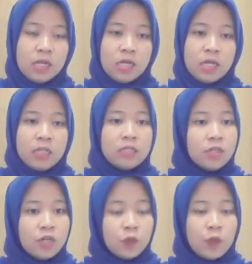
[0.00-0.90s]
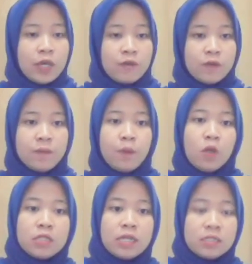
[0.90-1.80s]
And the third, we have a
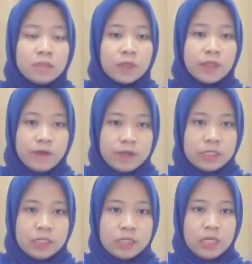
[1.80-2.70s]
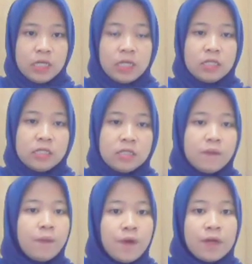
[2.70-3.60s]
post-custom clearance. This is the
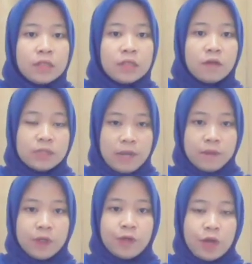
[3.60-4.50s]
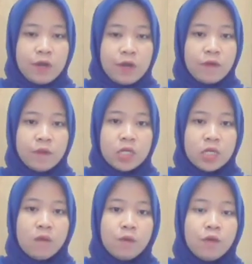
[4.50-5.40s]
period of time required from the
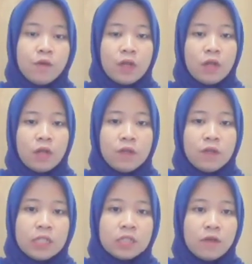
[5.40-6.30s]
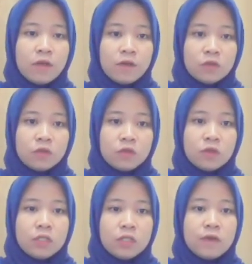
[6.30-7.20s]
approval of the release of goods to
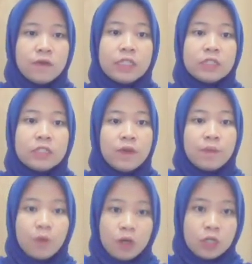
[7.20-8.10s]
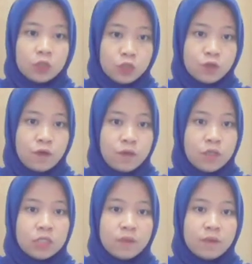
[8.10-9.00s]
the release of imported goods from the
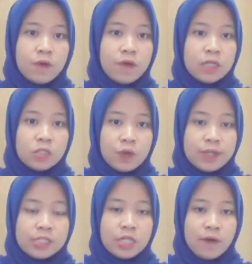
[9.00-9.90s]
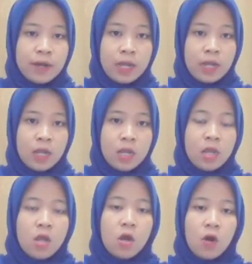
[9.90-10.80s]
temporary storage area
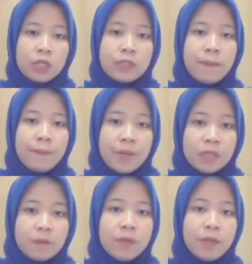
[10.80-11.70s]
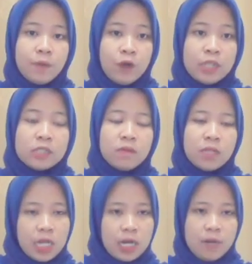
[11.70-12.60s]
or tempat penimbunan
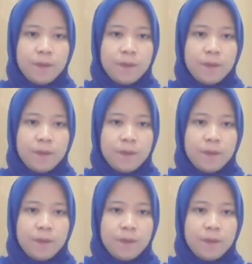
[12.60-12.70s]
sementara.